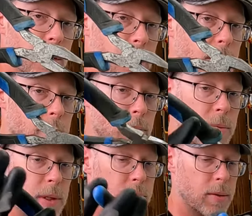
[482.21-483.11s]
These are
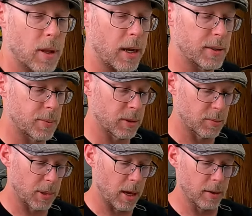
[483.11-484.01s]

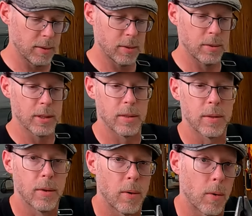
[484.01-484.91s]
linesman's pliers. They're
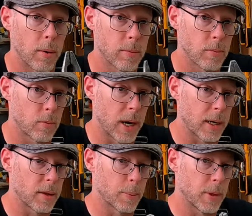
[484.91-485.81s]
just, or
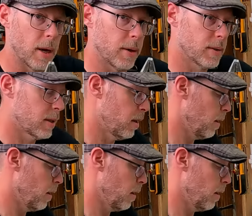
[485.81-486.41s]
regular pliers.